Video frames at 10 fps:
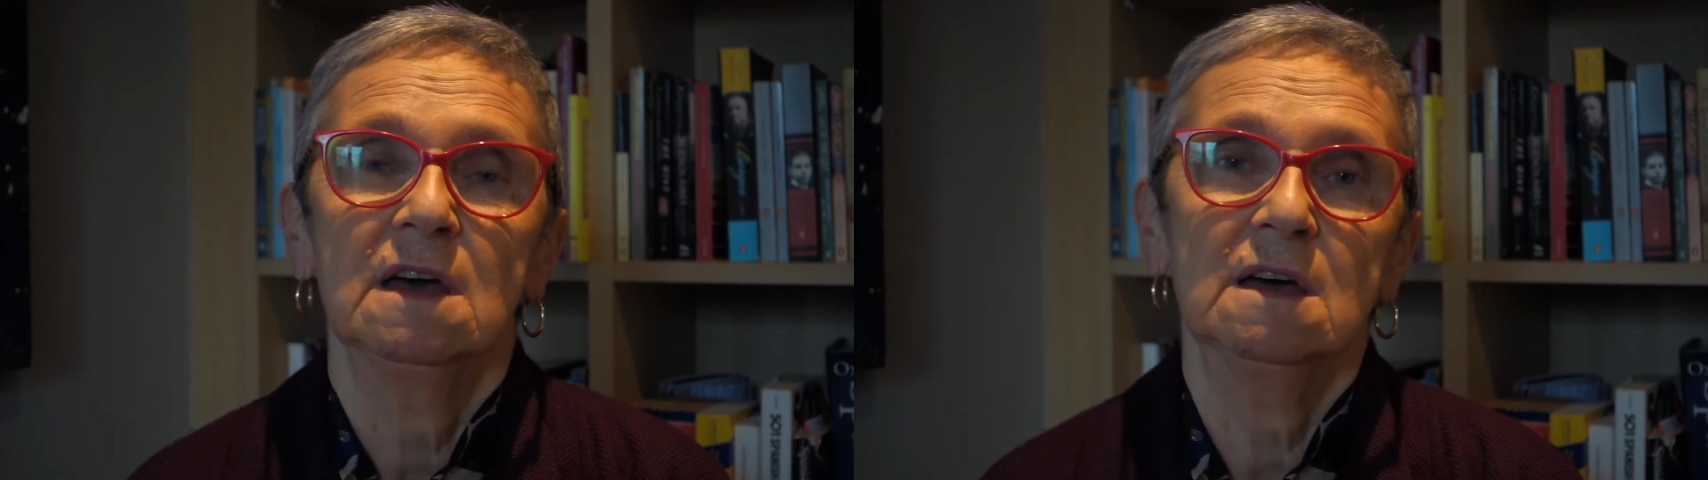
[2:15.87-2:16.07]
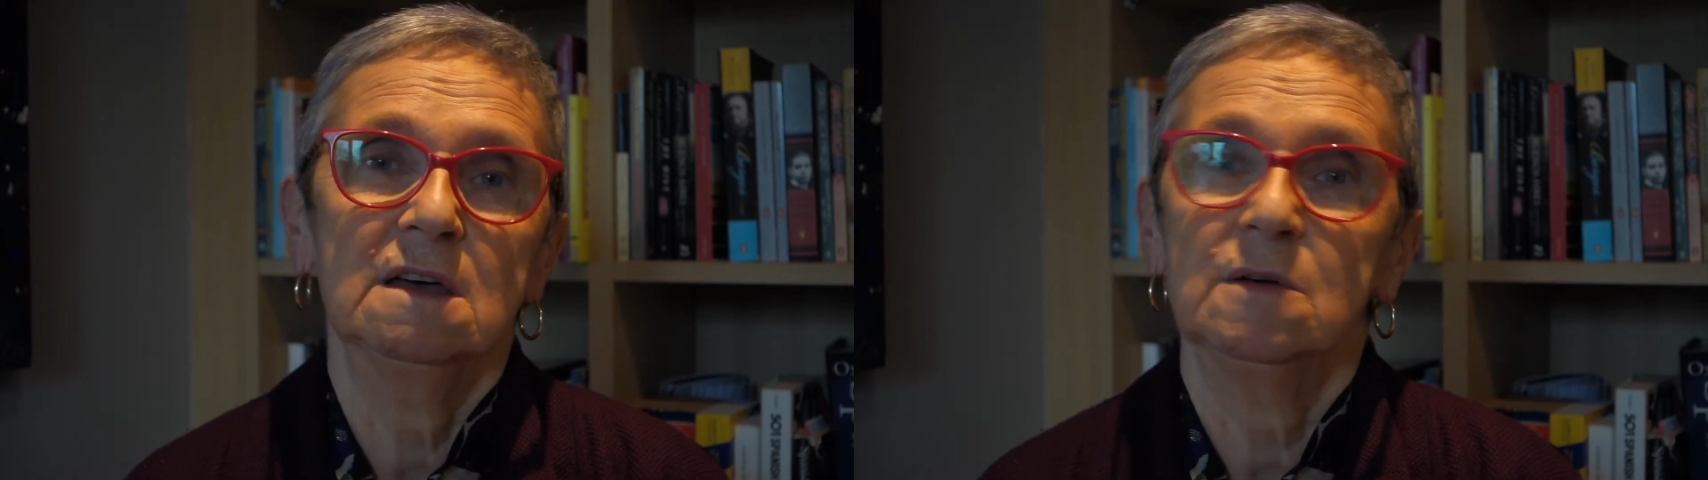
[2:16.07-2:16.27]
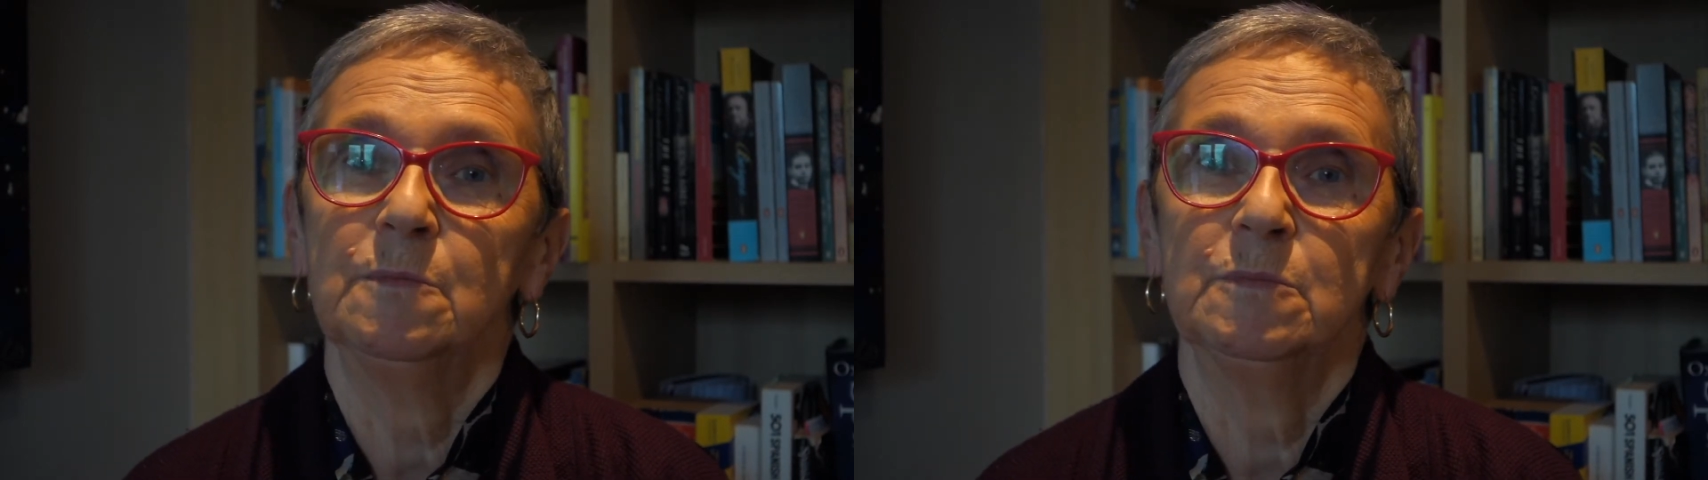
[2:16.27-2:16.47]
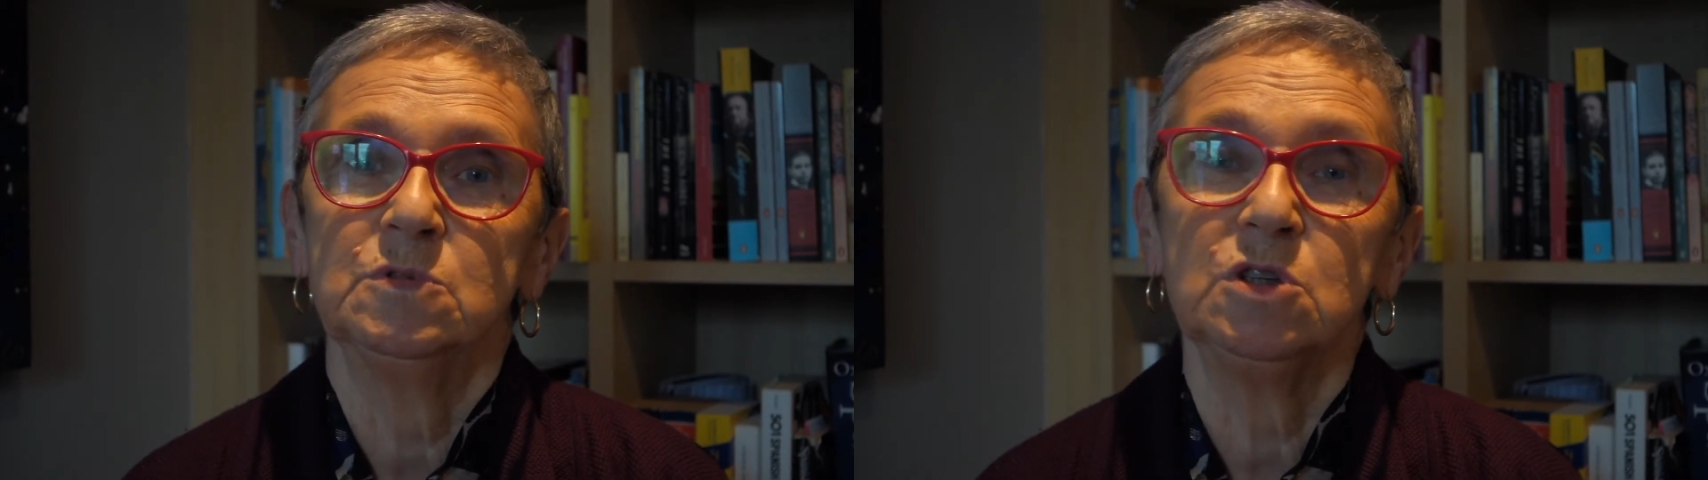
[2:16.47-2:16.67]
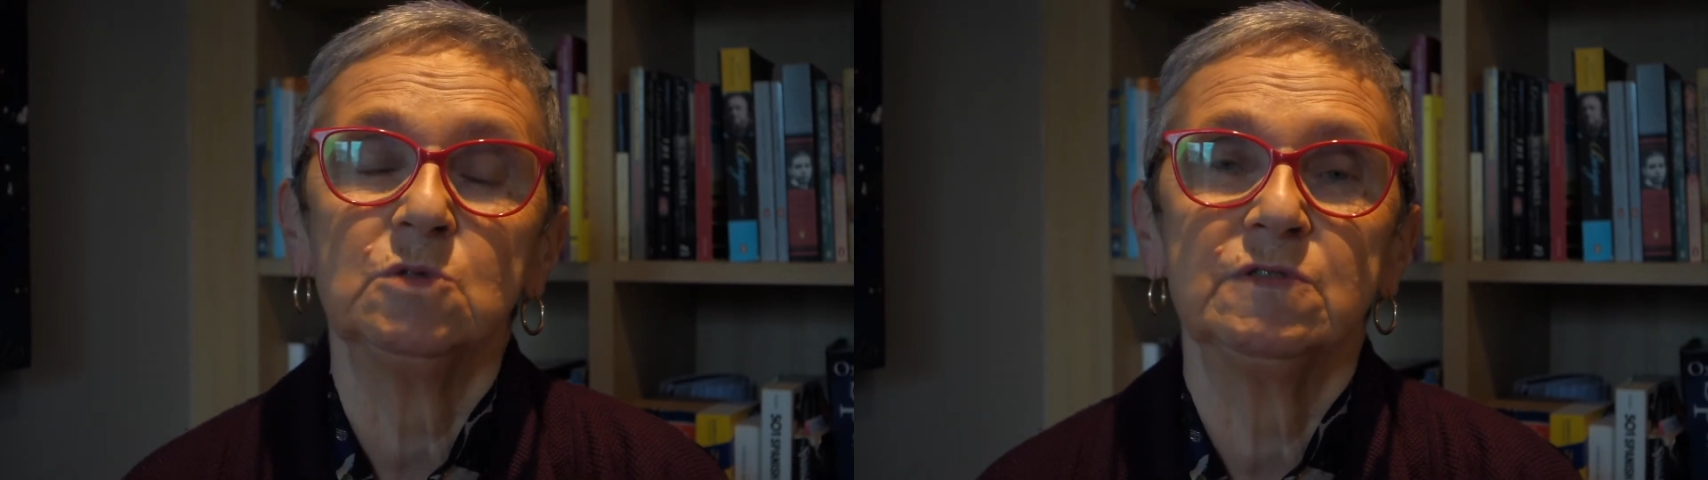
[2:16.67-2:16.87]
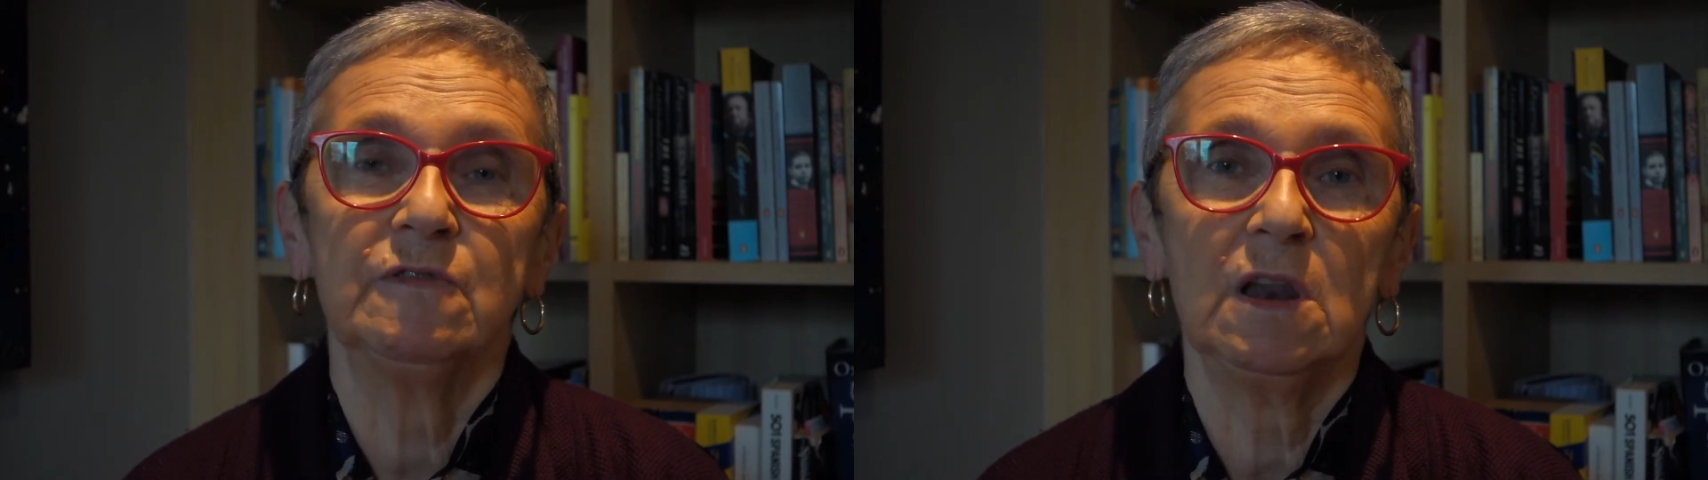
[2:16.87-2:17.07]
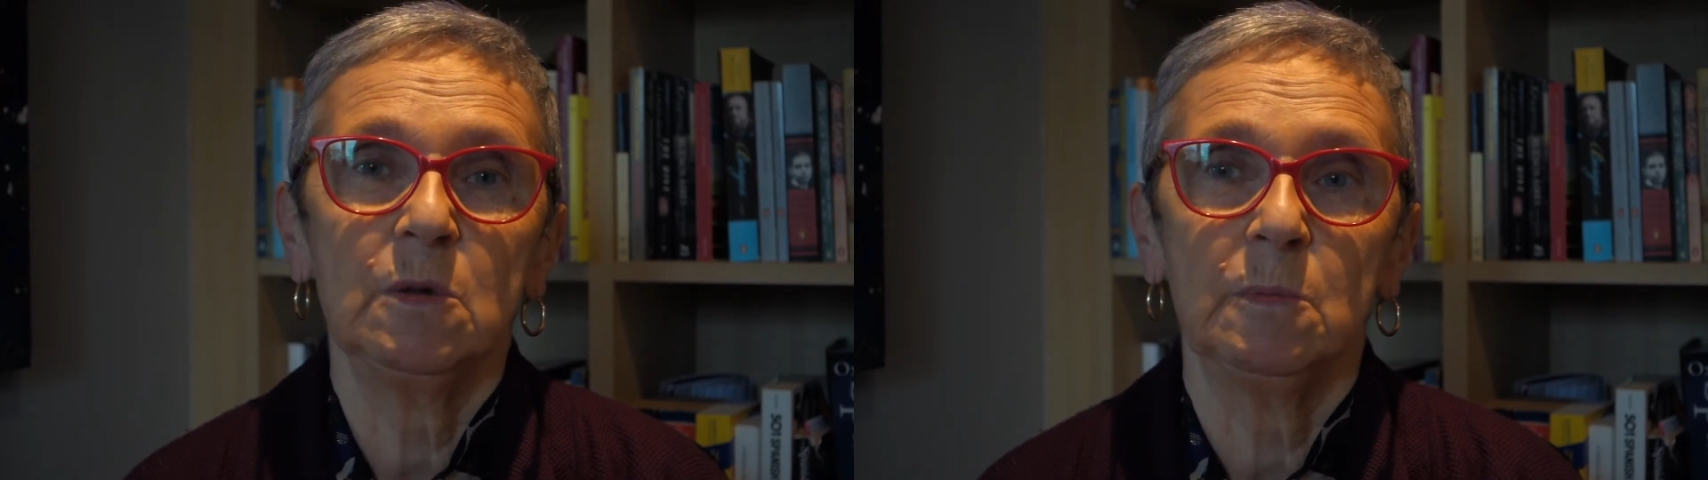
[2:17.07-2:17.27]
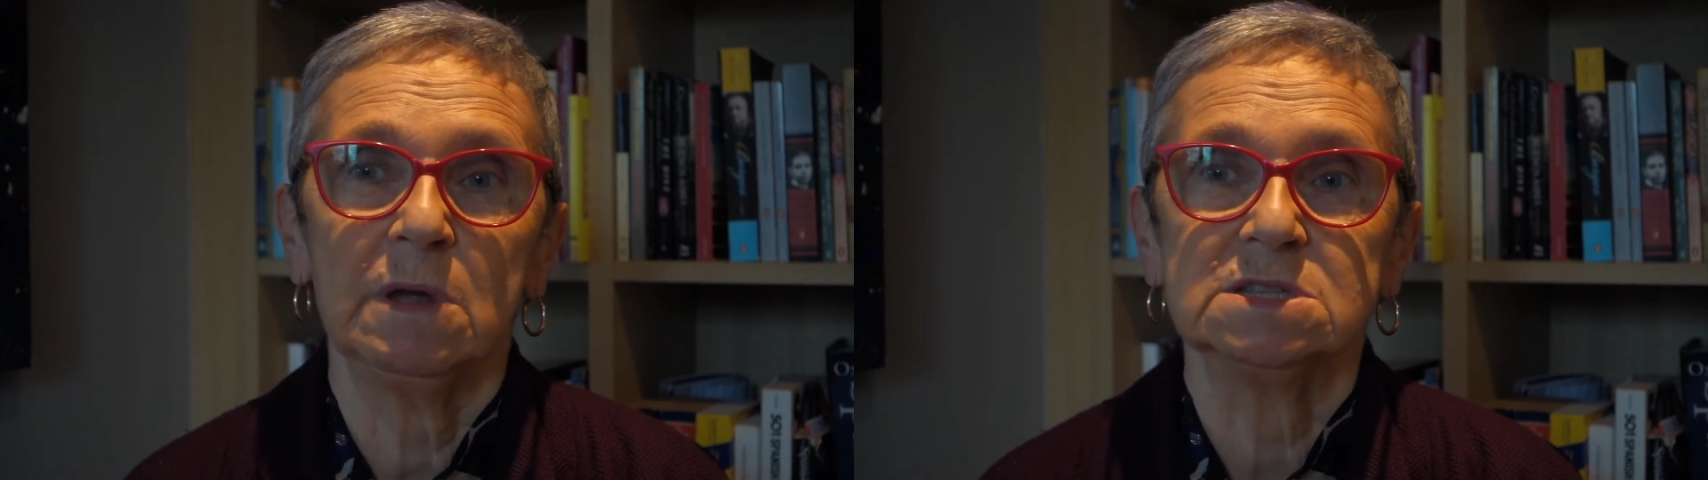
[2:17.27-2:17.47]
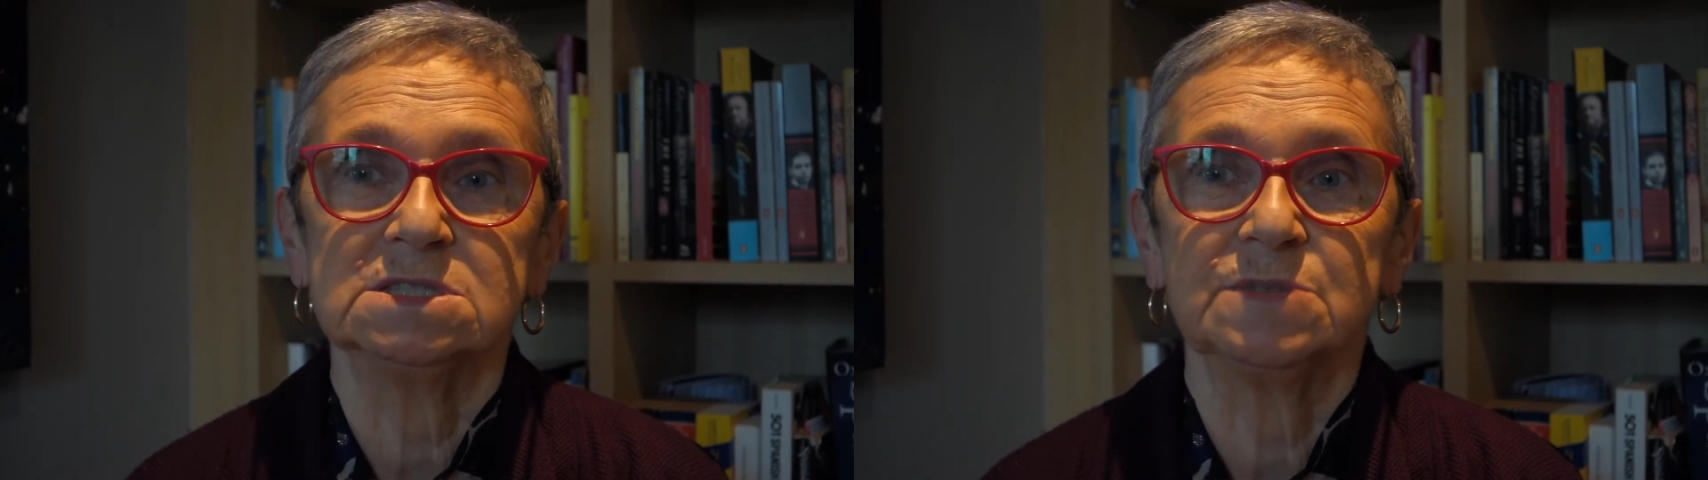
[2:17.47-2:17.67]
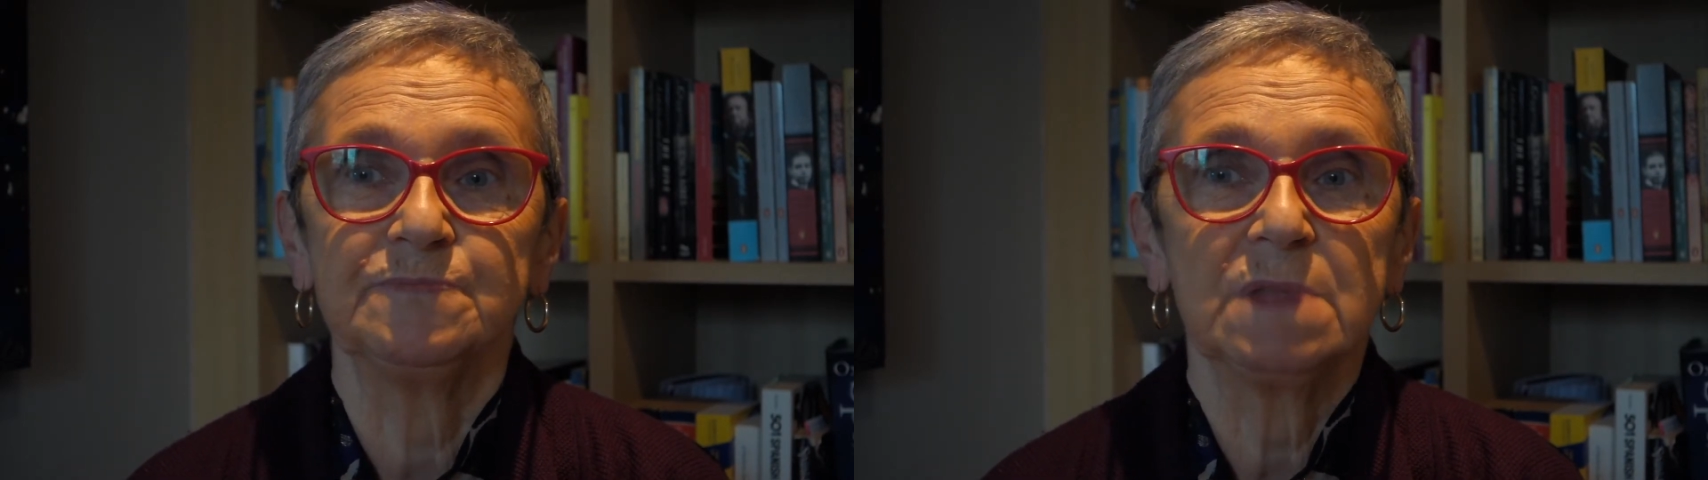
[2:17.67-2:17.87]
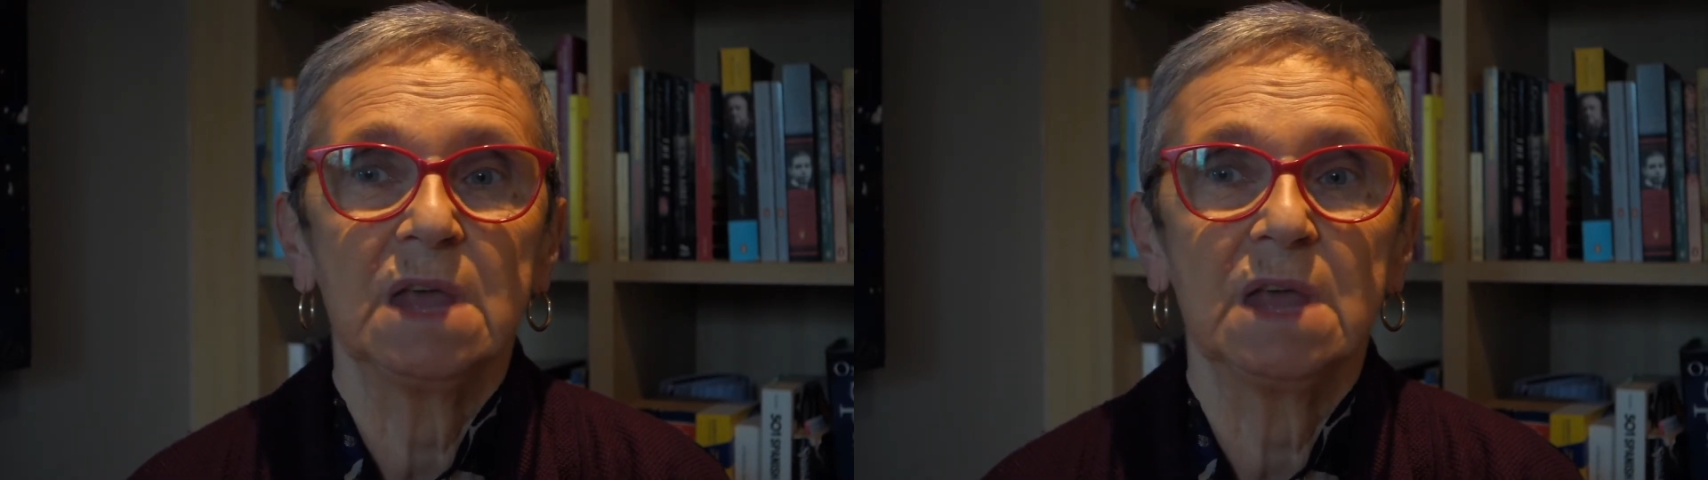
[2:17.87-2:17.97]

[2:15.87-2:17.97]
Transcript: um, new development.